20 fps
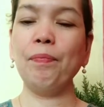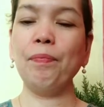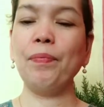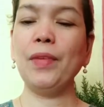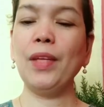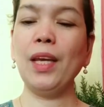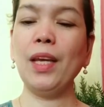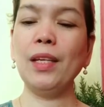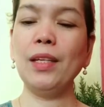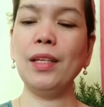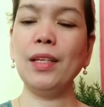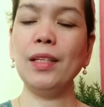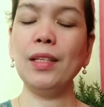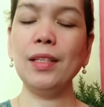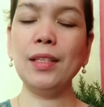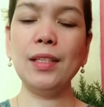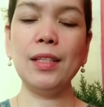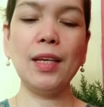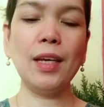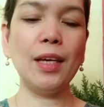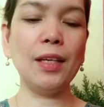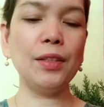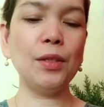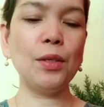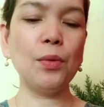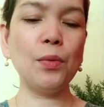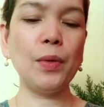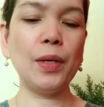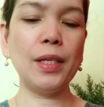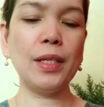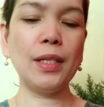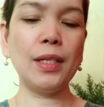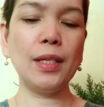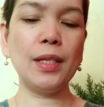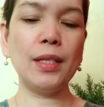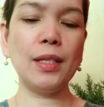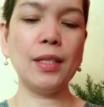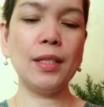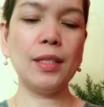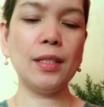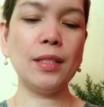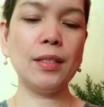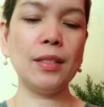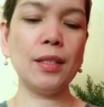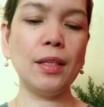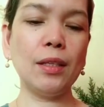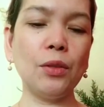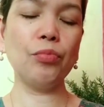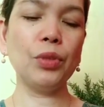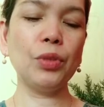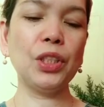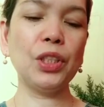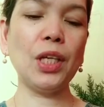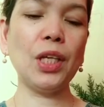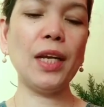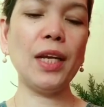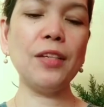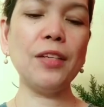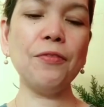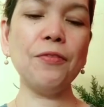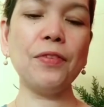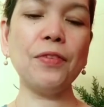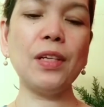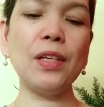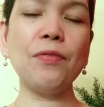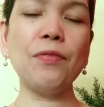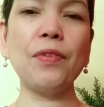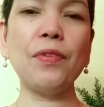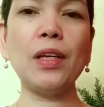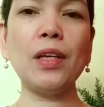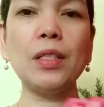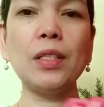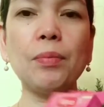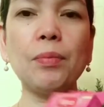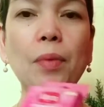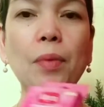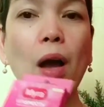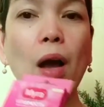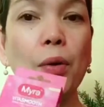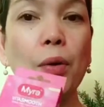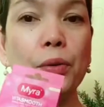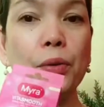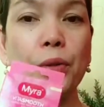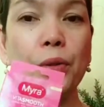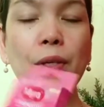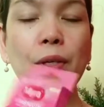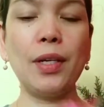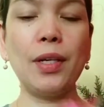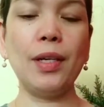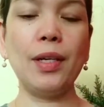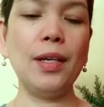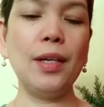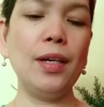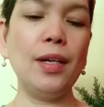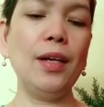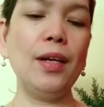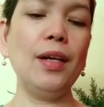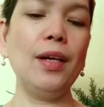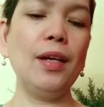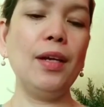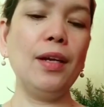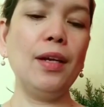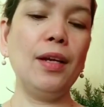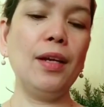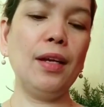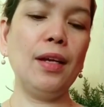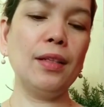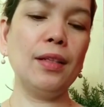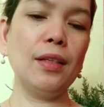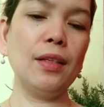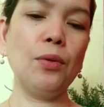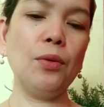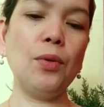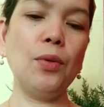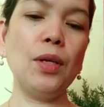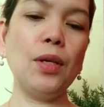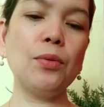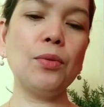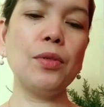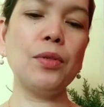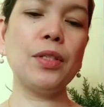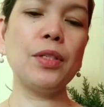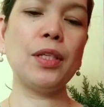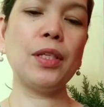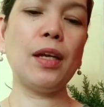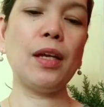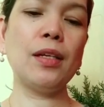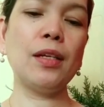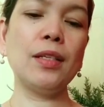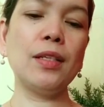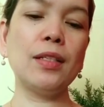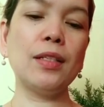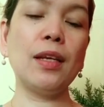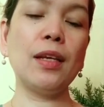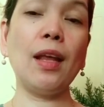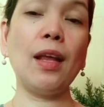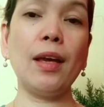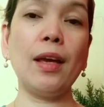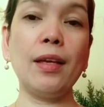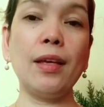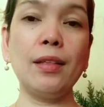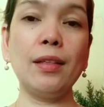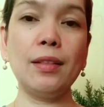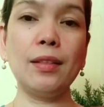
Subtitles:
And then, the other one is ito, Shine Free Face Powder. Ang nakuha kong shade is Light.